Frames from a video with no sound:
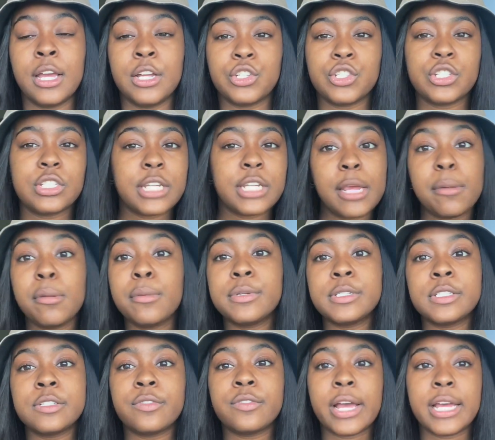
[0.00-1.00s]
Just take
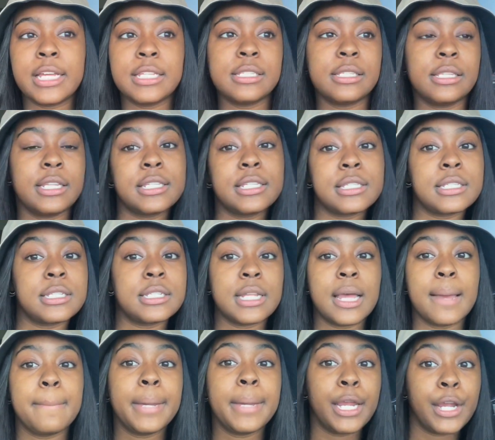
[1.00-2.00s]
people's advice, listen to
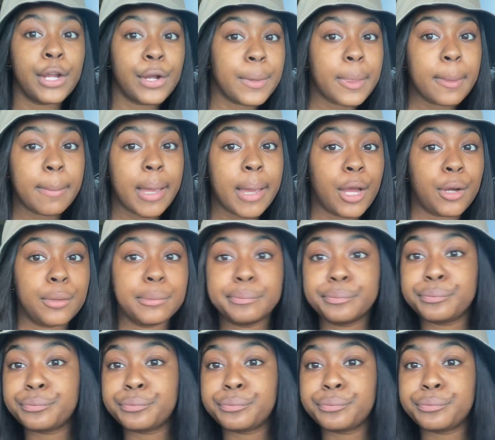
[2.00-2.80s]
them, hear them out.